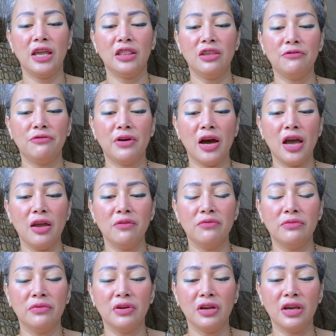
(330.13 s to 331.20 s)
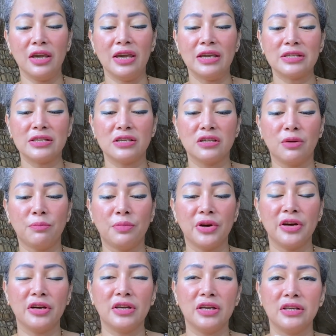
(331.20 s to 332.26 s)
85. It's the
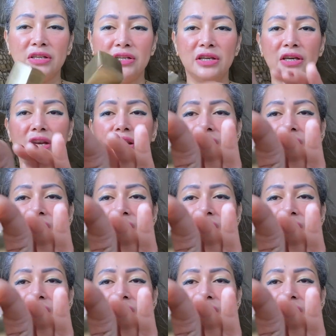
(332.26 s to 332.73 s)
Burgundy